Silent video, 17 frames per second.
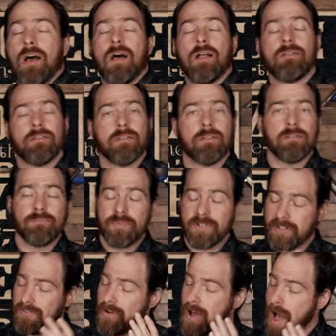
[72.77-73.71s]
a little
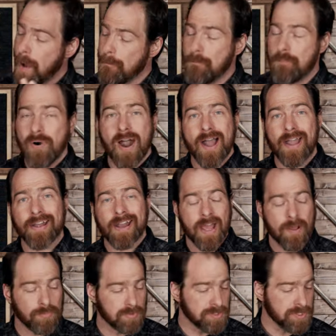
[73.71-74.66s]
bit of
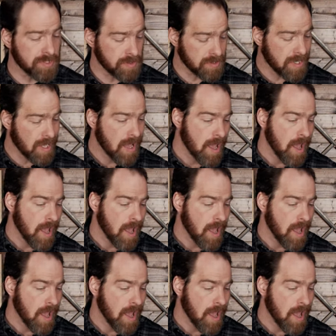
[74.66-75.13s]
pineapple juice.